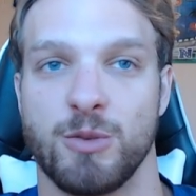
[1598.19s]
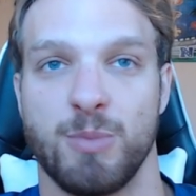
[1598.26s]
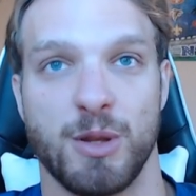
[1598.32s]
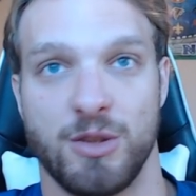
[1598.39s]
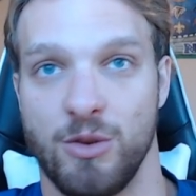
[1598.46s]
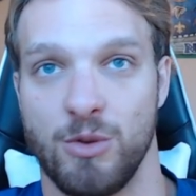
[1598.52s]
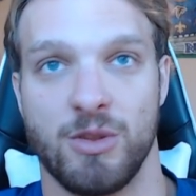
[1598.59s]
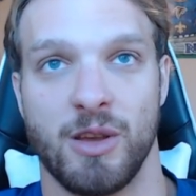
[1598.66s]
but
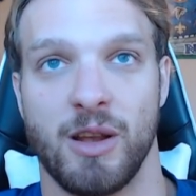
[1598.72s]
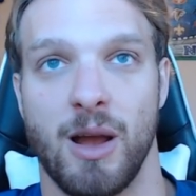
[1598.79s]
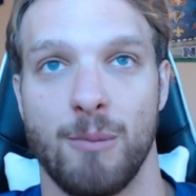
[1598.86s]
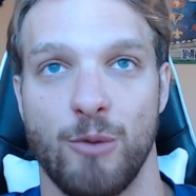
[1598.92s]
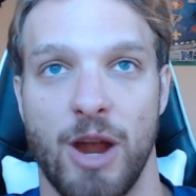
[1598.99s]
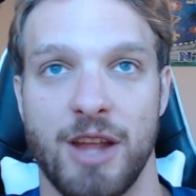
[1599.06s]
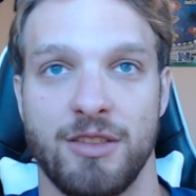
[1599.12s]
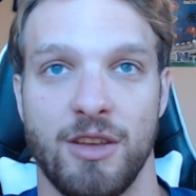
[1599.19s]
do you think I'm
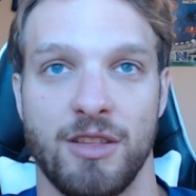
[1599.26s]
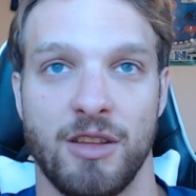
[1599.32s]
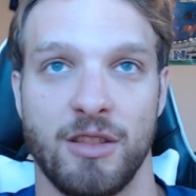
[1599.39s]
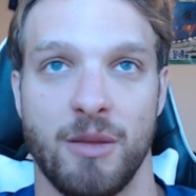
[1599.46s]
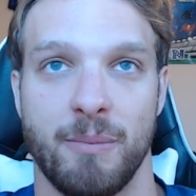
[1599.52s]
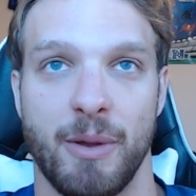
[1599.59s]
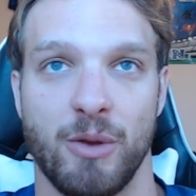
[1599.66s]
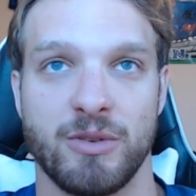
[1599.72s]
right? Do you think
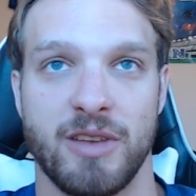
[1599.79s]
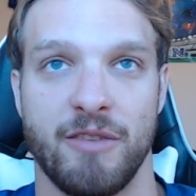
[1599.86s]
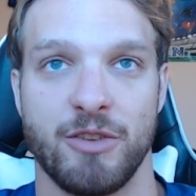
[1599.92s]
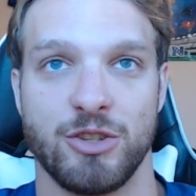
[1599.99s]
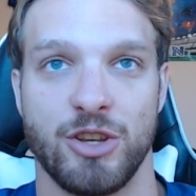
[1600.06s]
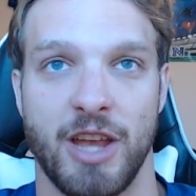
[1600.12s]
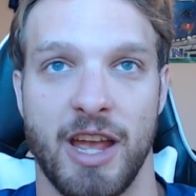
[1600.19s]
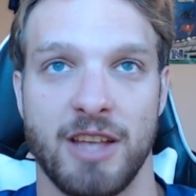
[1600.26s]
the Bills have a
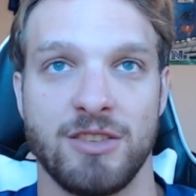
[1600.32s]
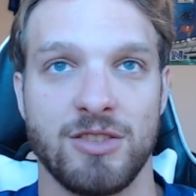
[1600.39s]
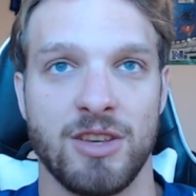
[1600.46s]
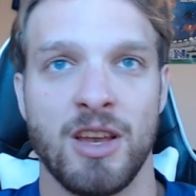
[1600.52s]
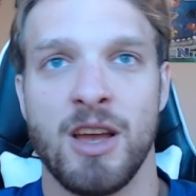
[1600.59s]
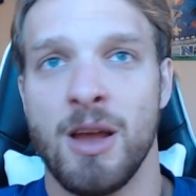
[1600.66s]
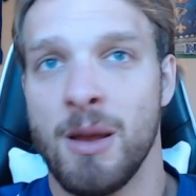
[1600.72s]
chance?